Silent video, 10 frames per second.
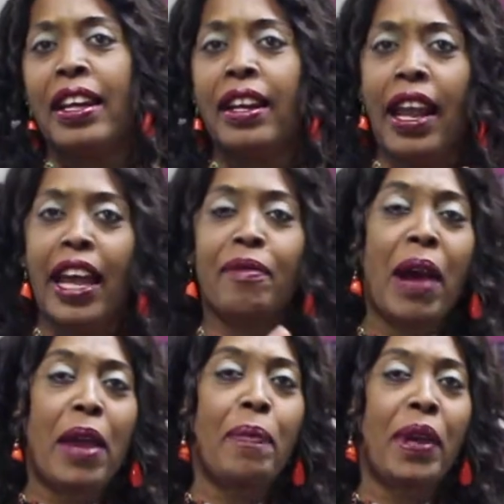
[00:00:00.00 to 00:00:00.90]
let
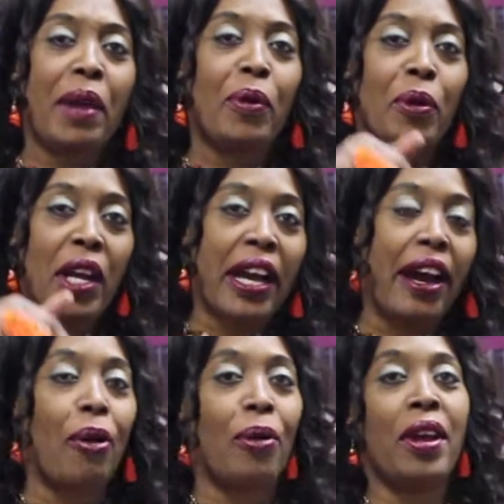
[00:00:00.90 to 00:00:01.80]
my people
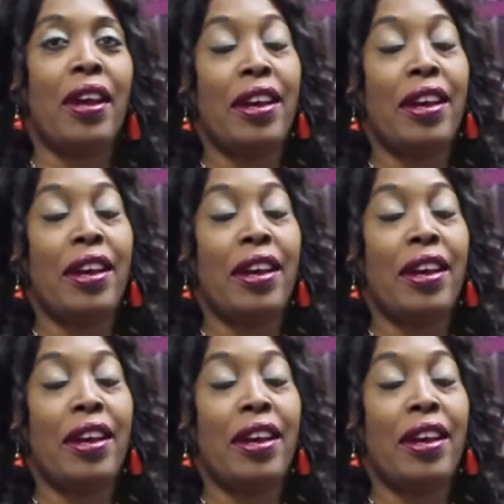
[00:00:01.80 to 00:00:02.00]
go.